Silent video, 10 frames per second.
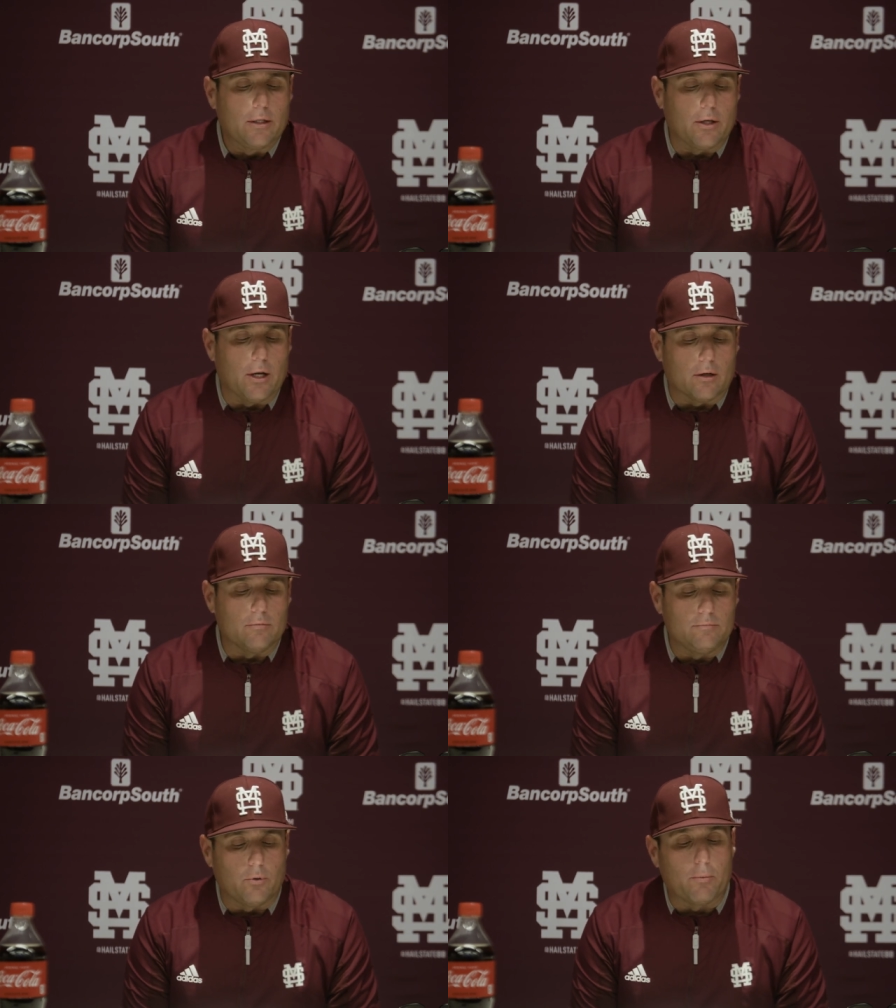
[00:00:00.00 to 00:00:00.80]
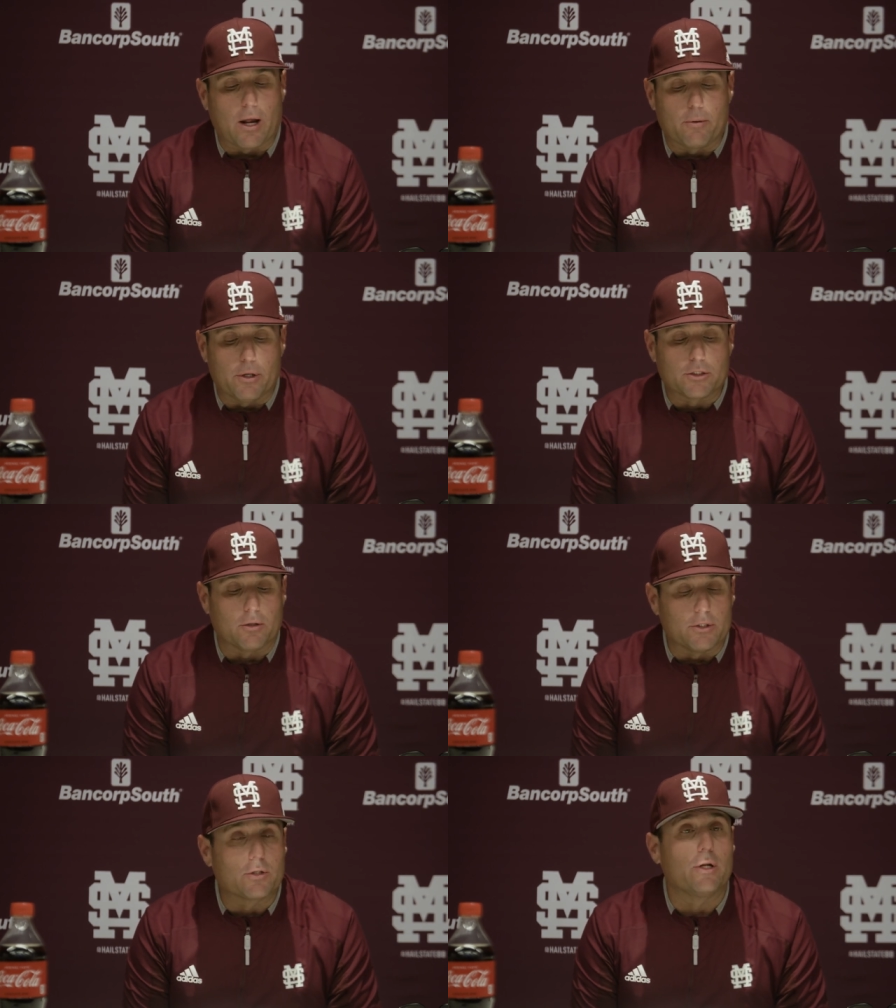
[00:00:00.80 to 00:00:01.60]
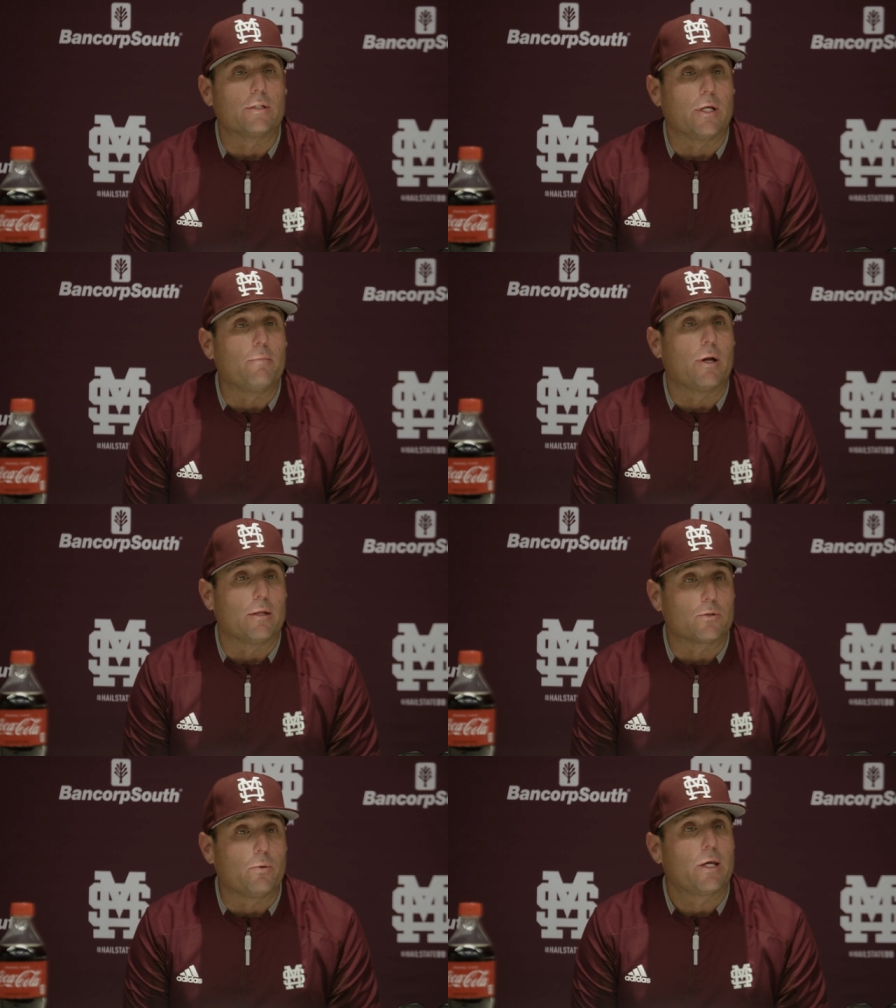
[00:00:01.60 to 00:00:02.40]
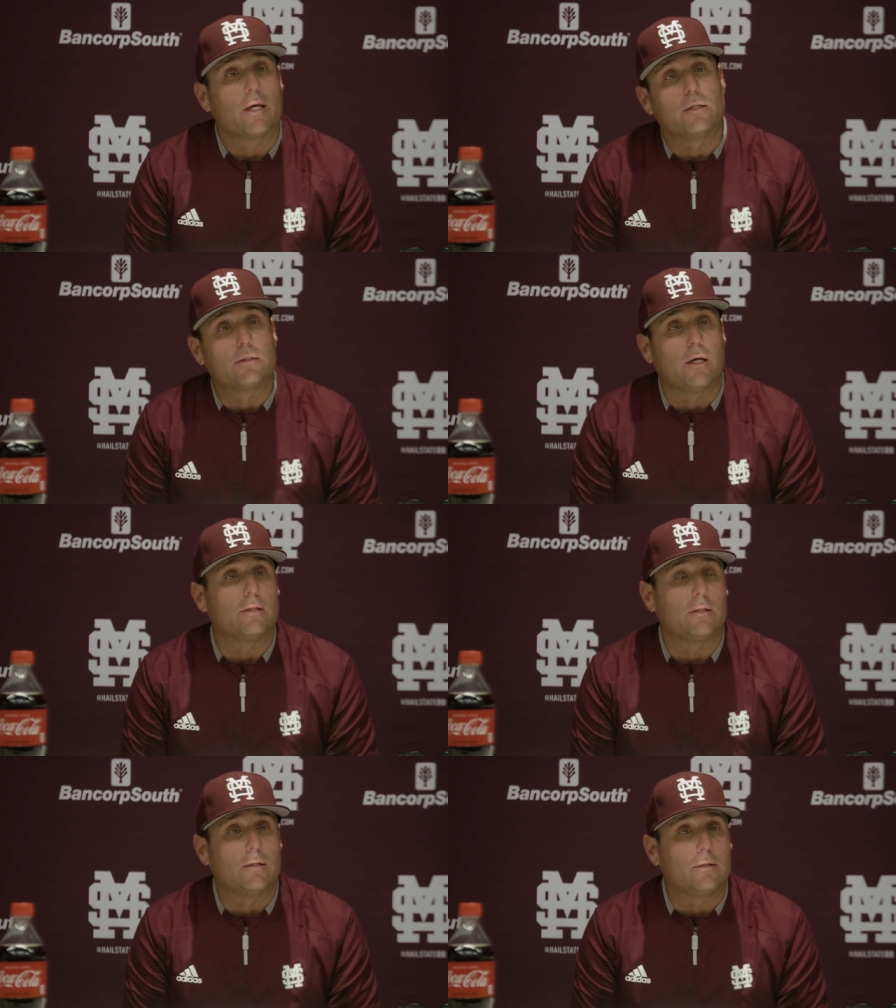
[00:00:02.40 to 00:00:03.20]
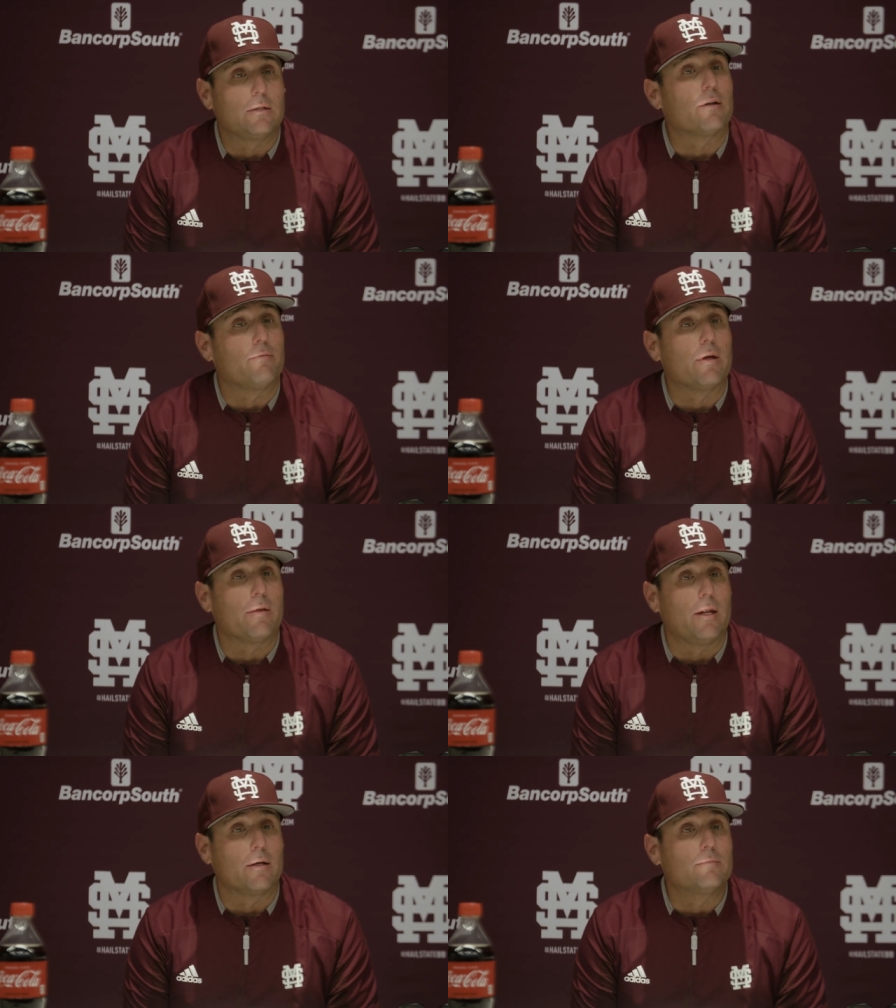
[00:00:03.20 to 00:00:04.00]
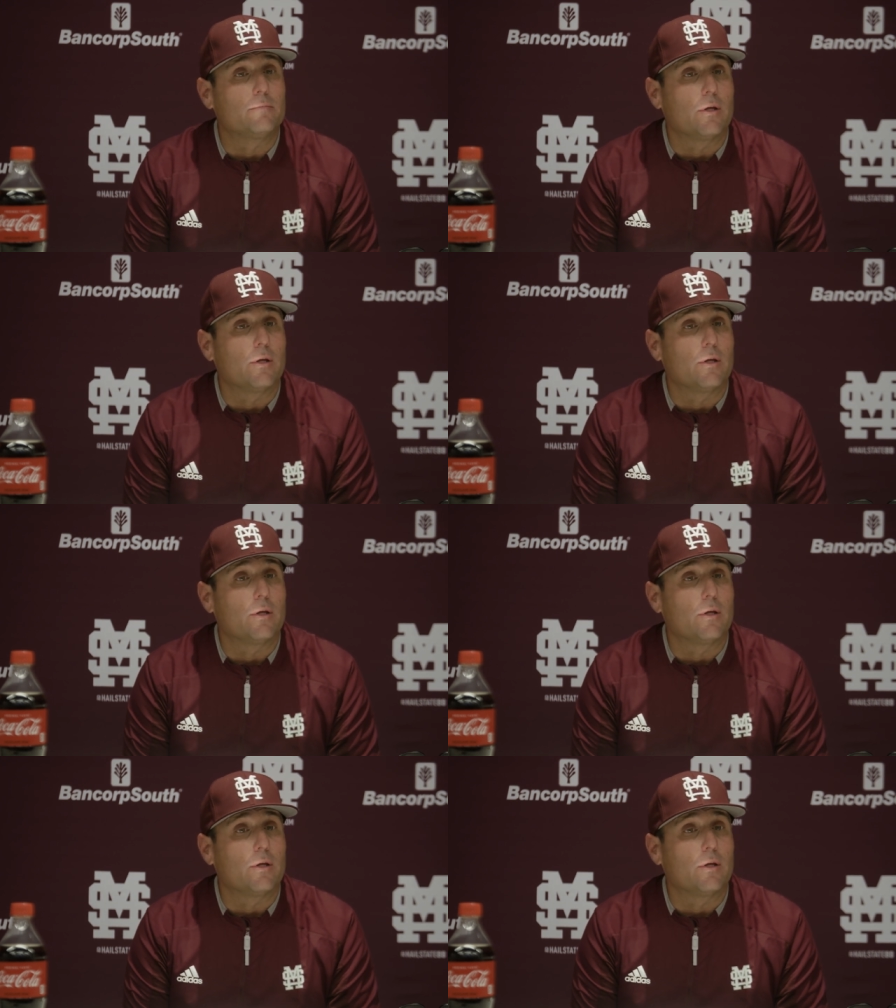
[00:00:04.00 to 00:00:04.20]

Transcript: You know, we probably pitched them as good as anybody this weekend until the fifth inning.